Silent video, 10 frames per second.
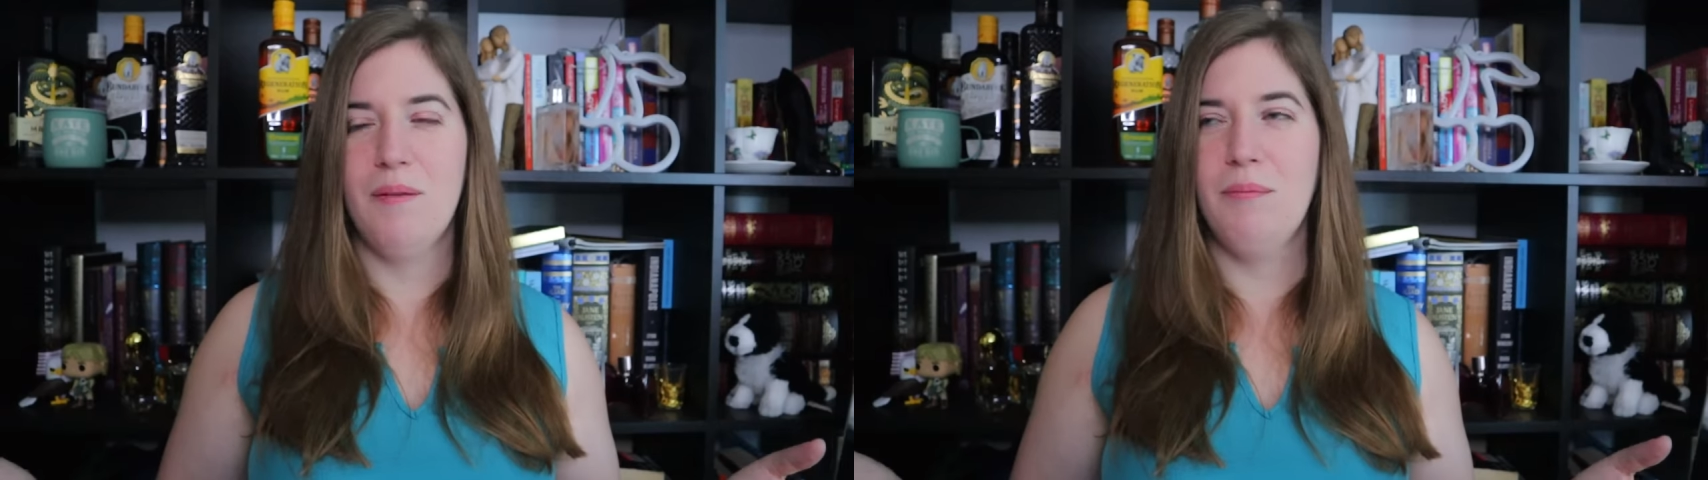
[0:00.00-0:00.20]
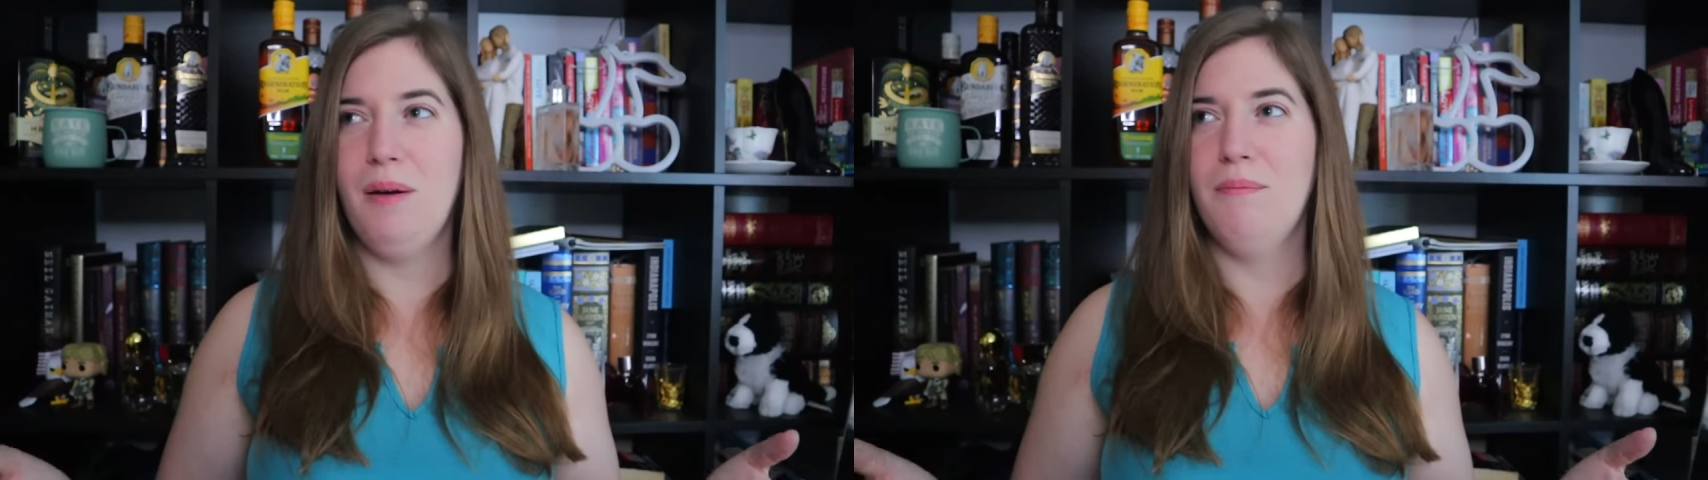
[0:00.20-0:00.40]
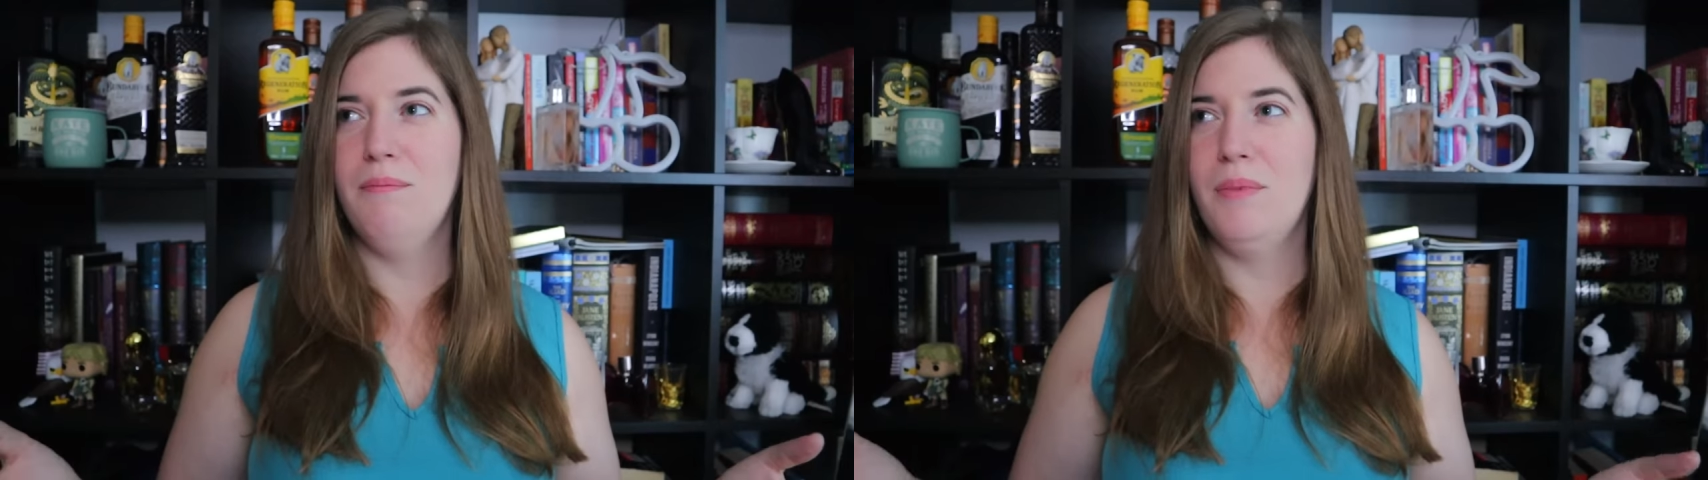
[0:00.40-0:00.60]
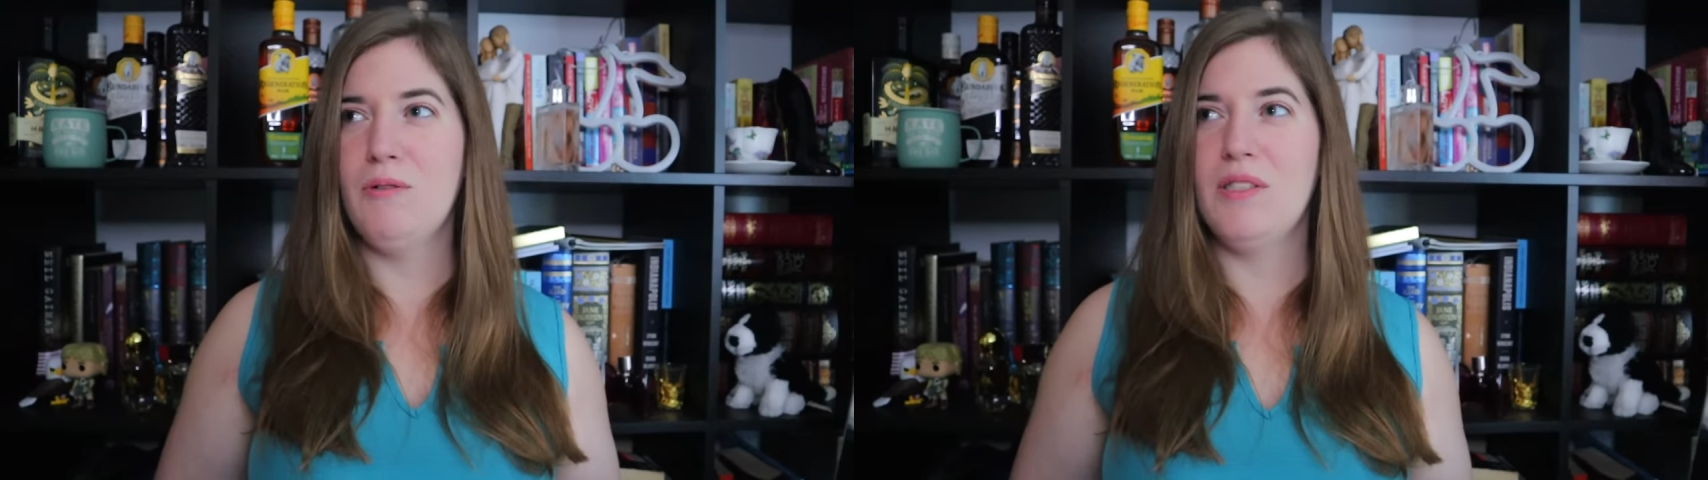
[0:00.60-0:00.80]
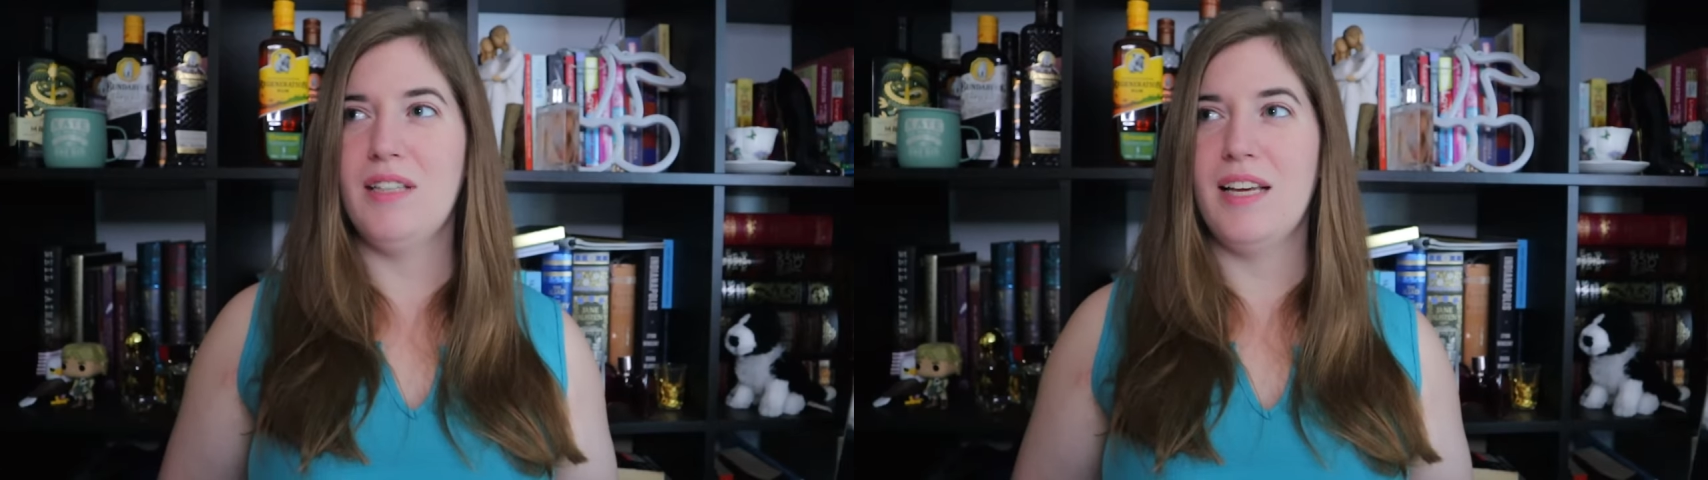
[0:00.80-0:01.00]
but
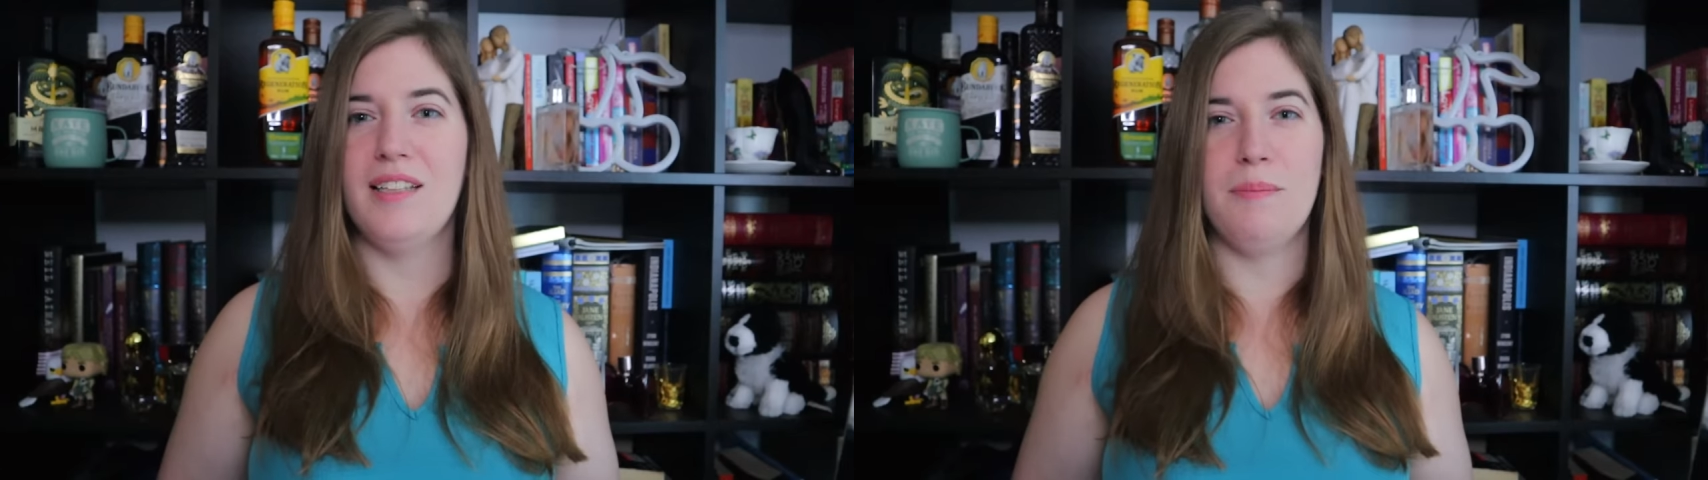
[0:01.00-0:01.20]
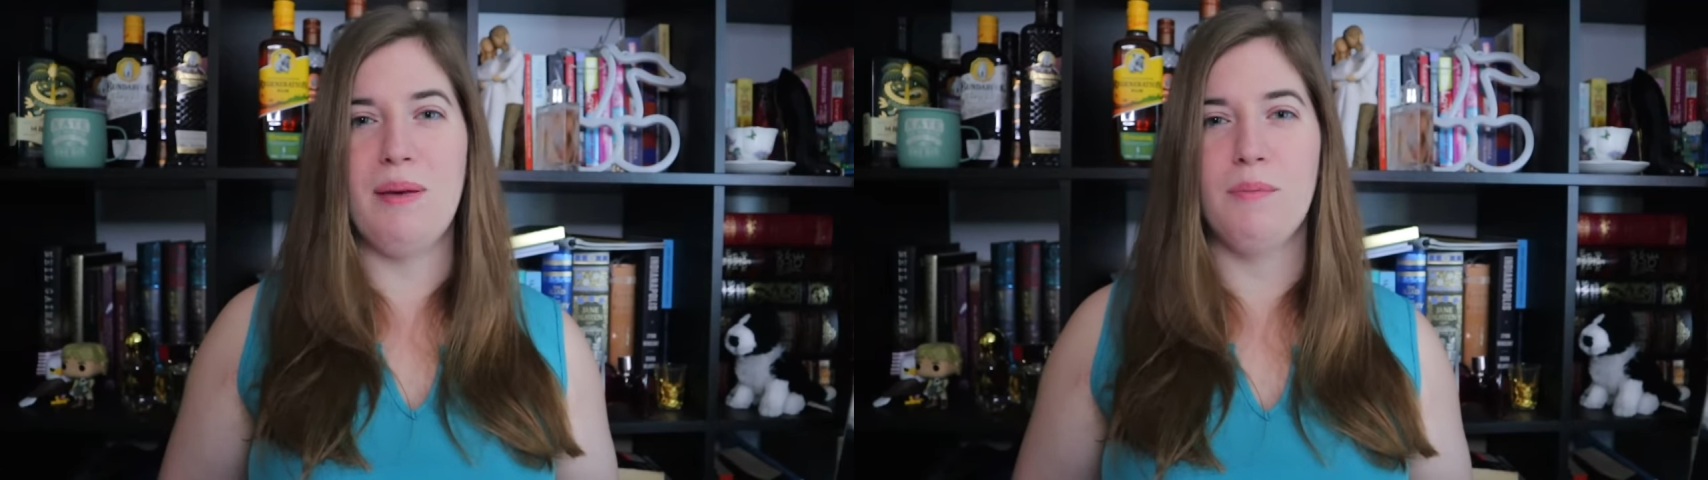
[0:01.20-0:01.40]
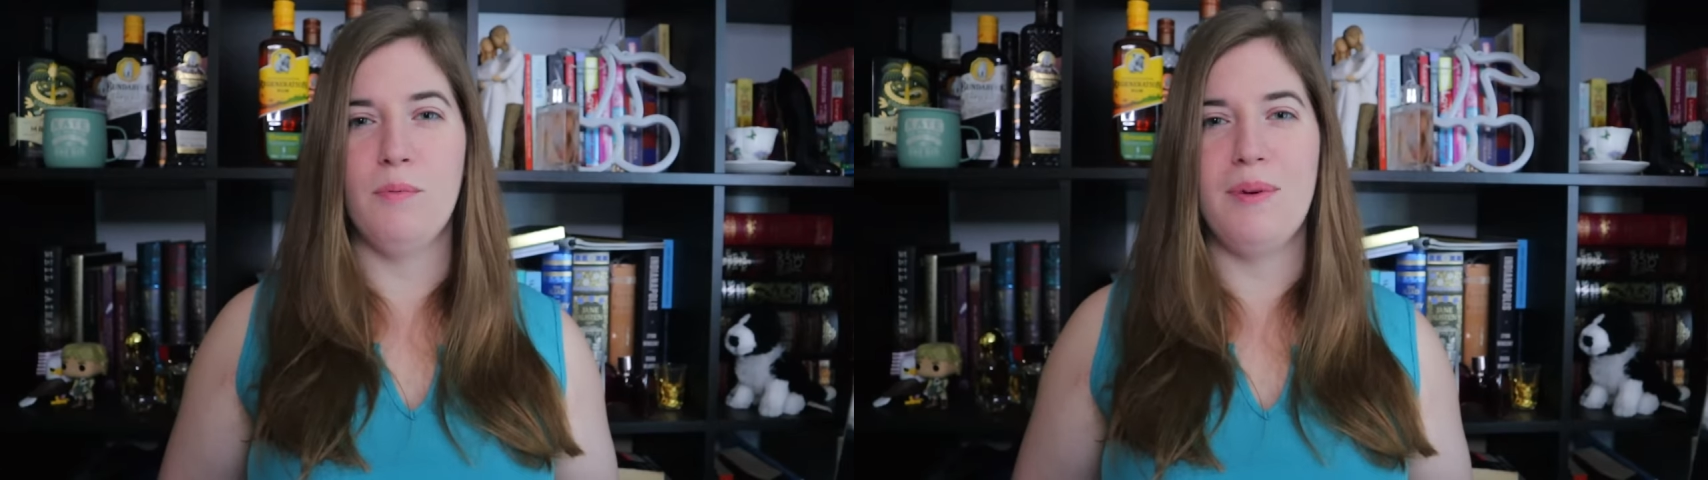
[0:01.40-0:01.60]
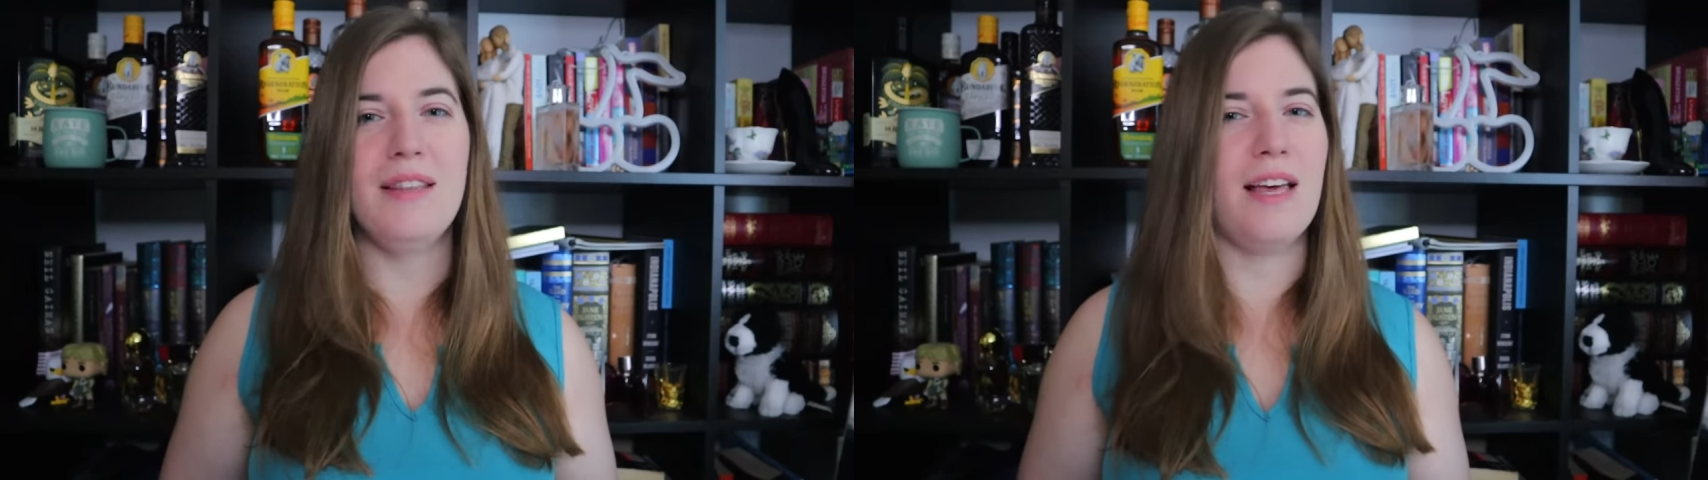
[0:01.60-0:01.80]
most likely people mean